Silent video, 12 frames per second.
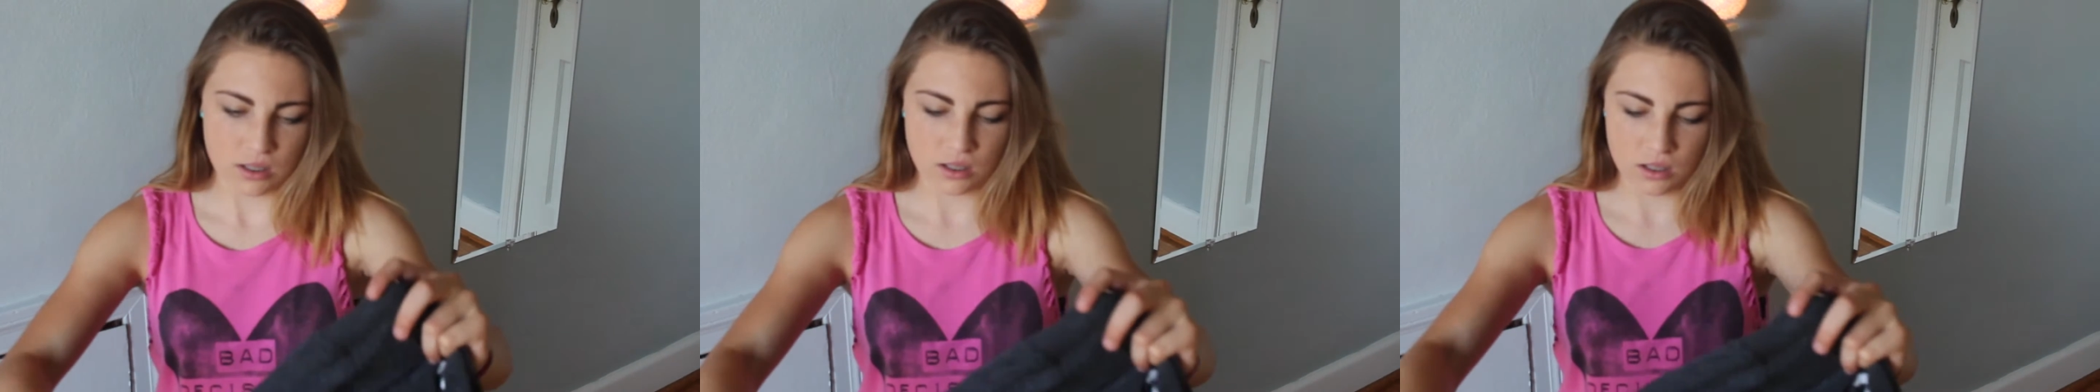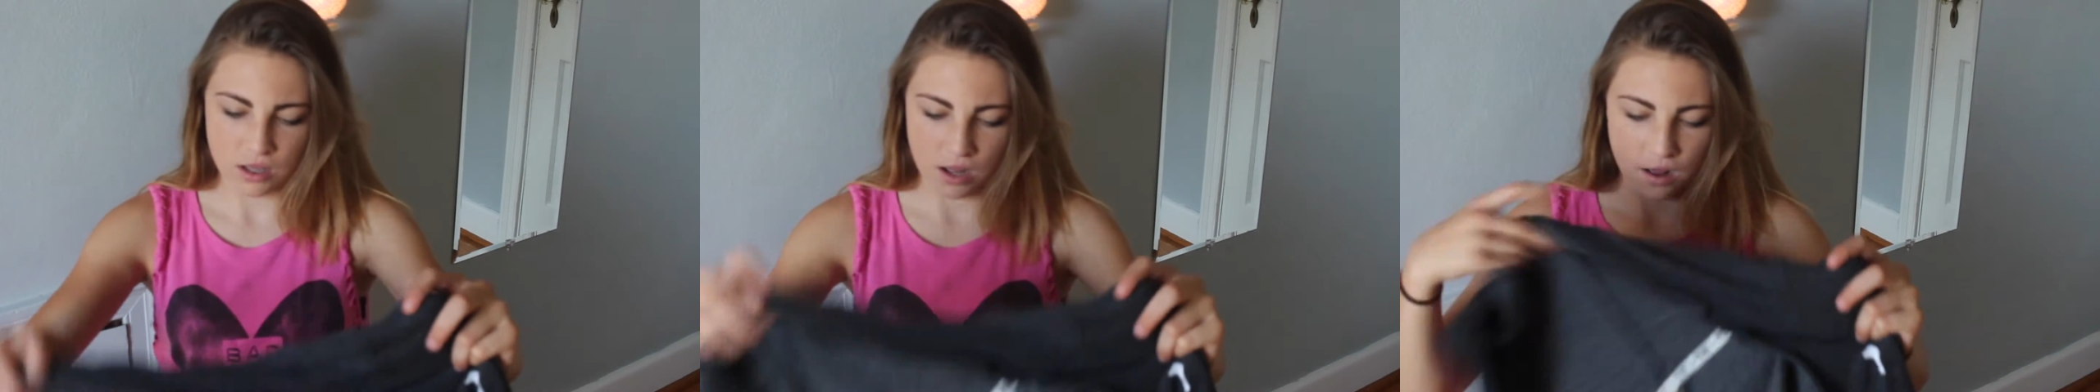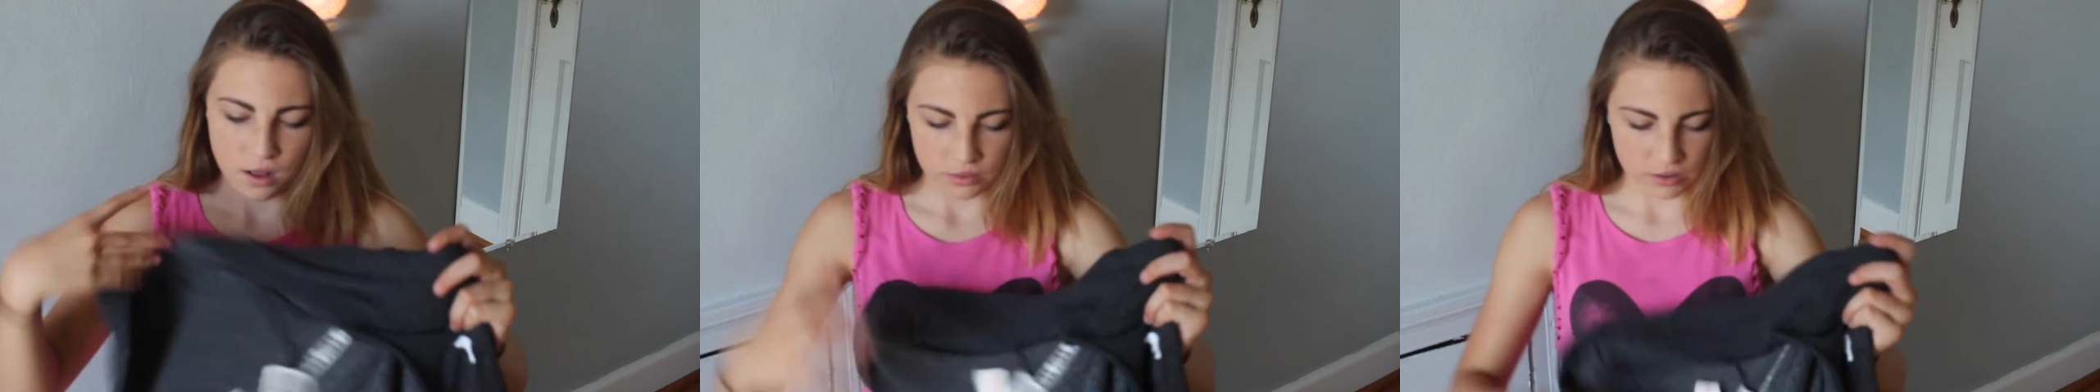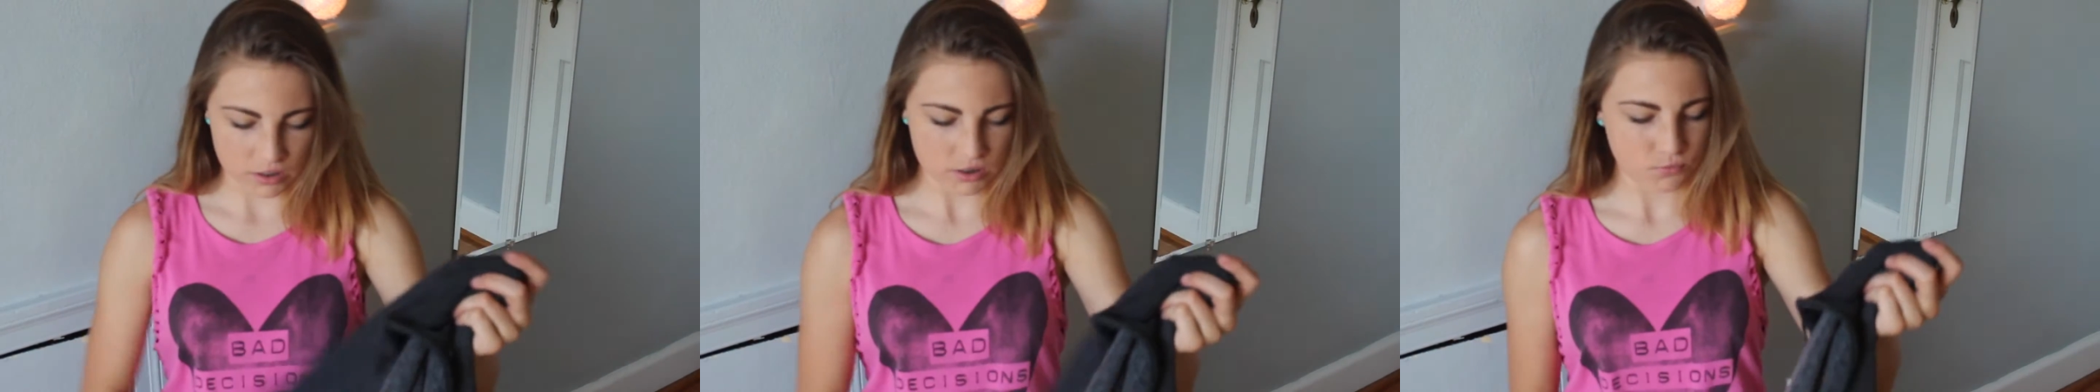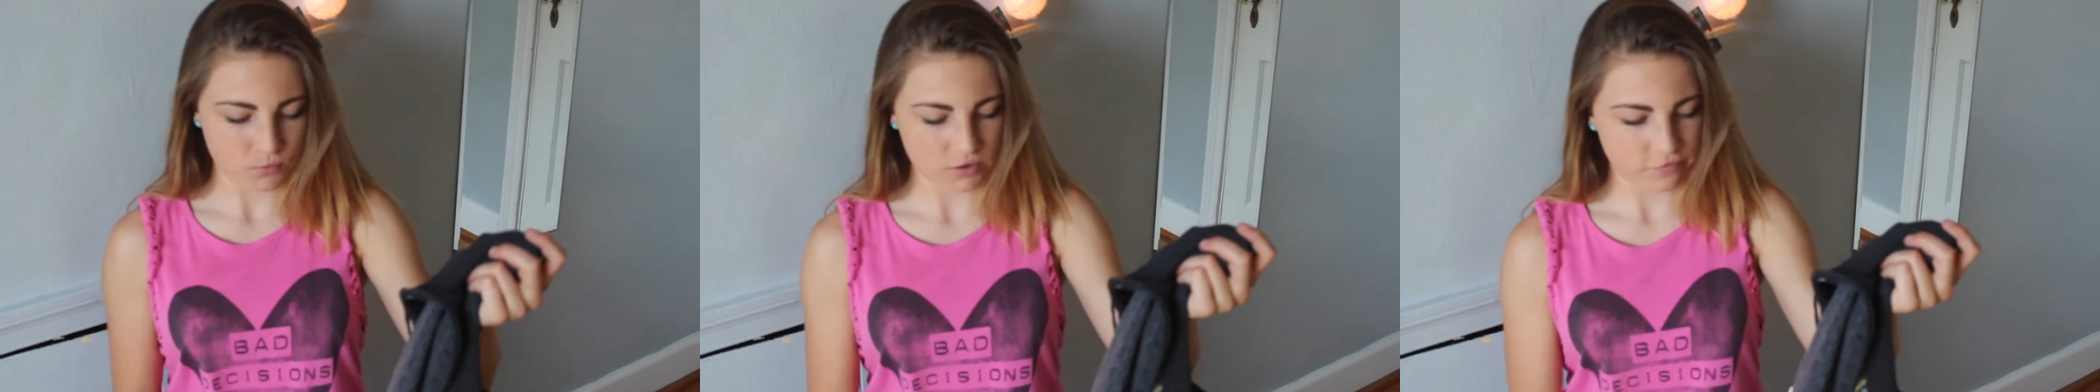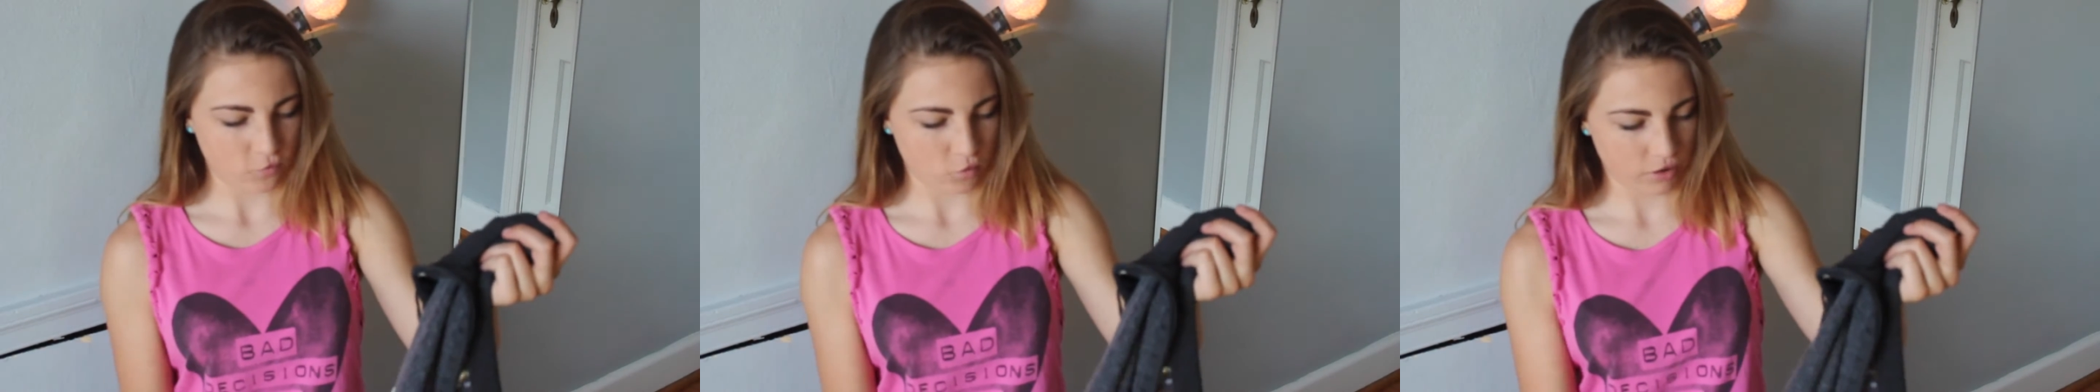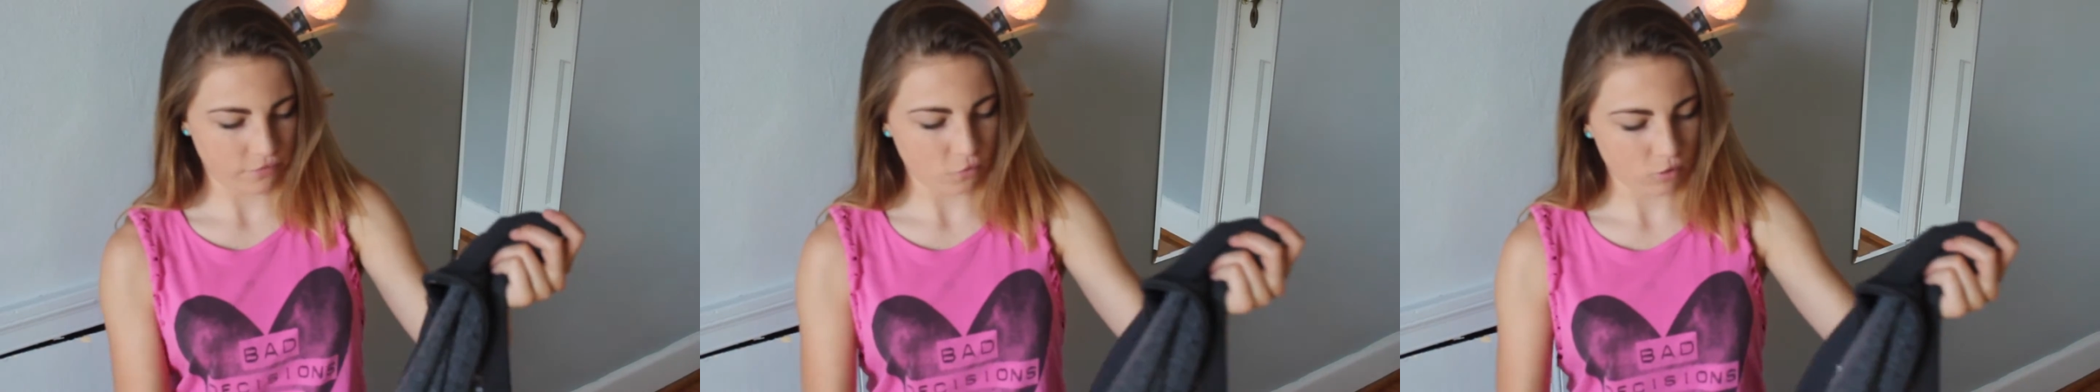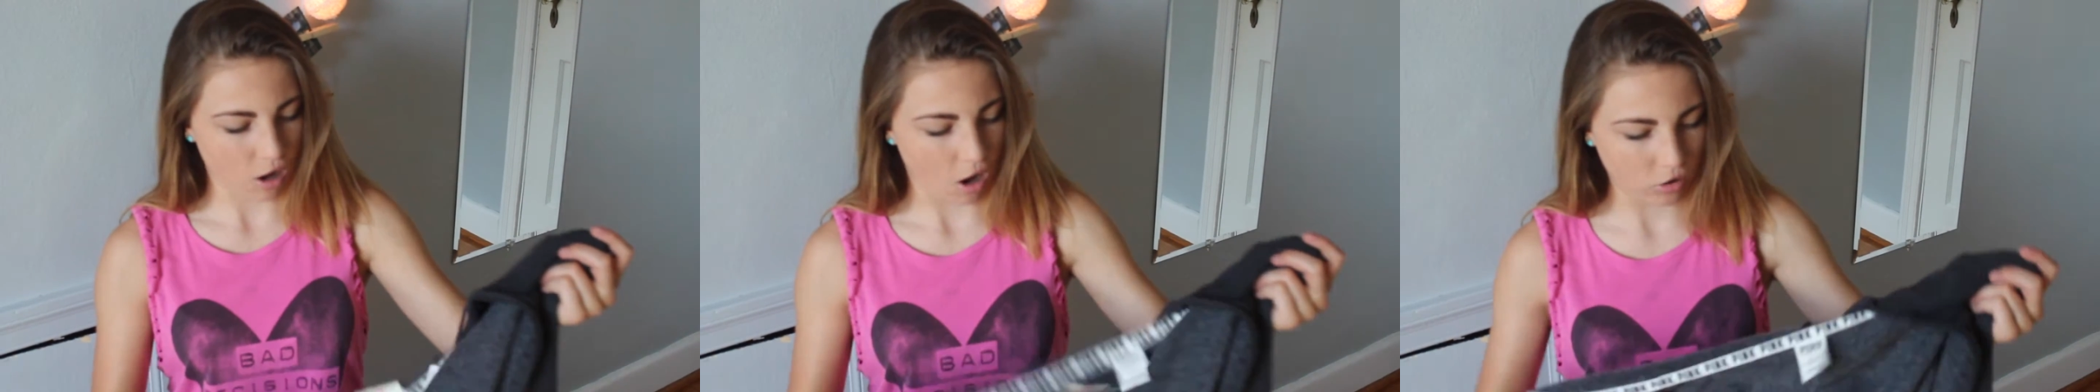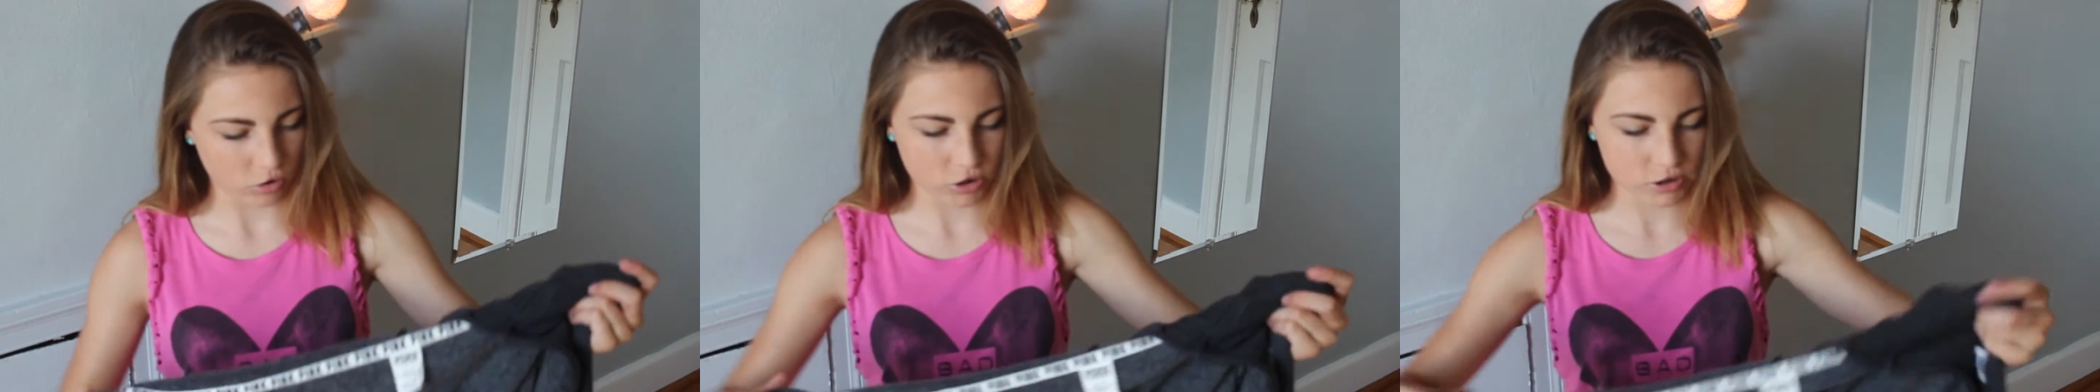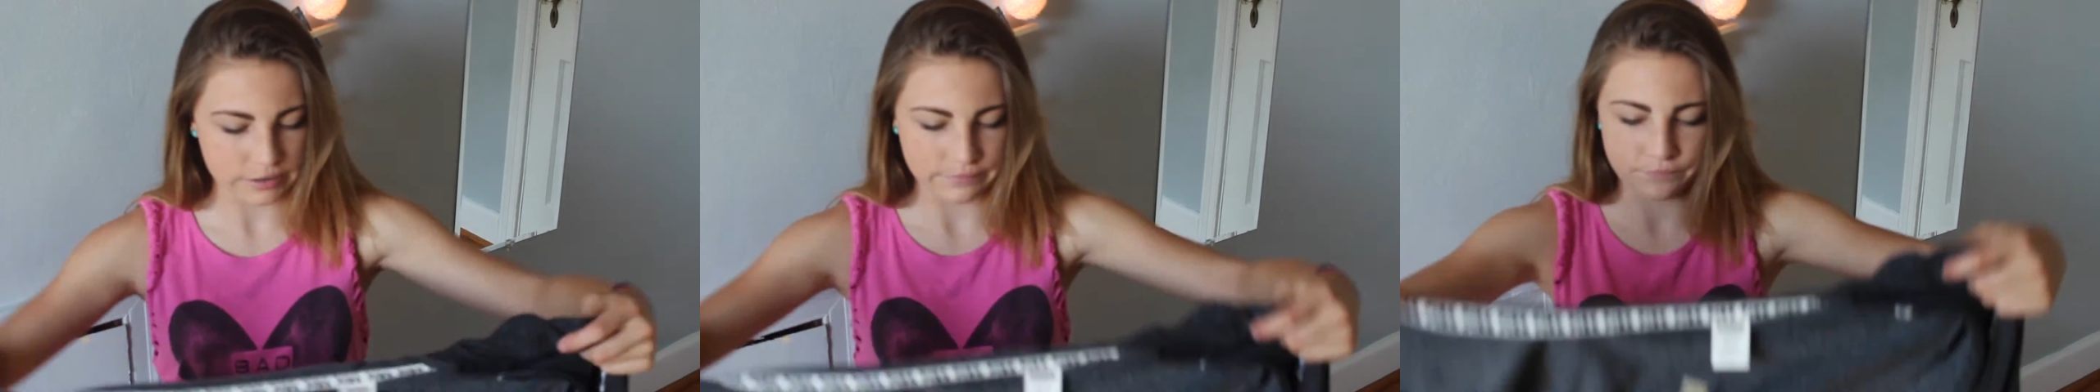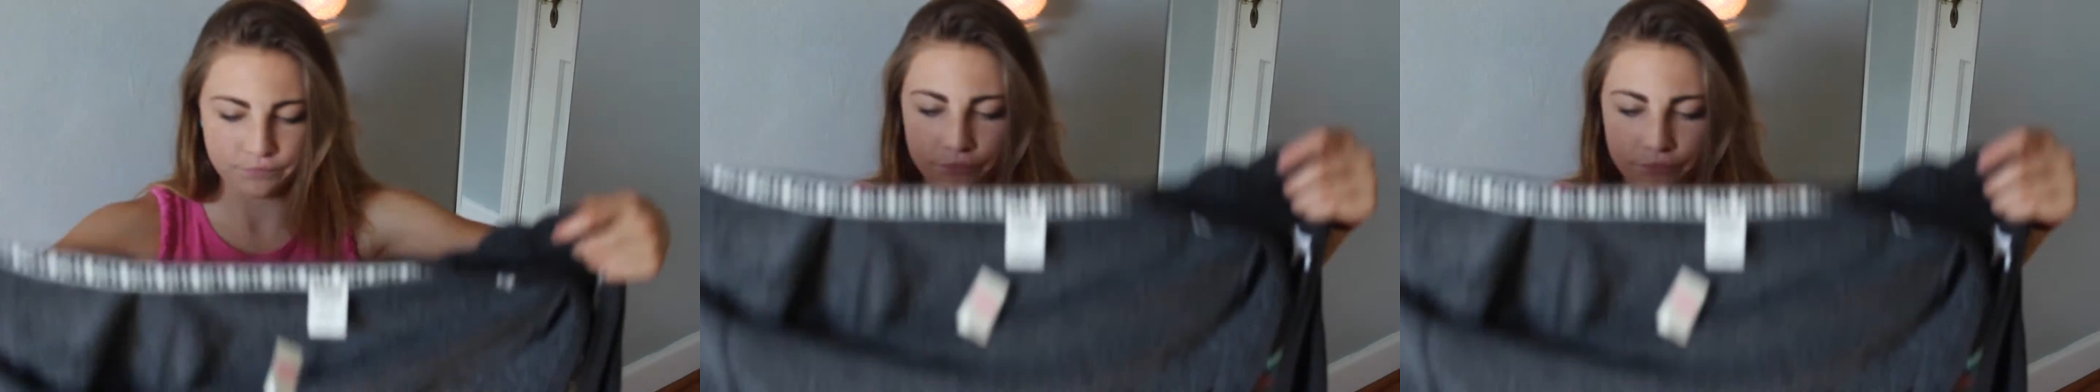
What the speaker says: yeah, this was $44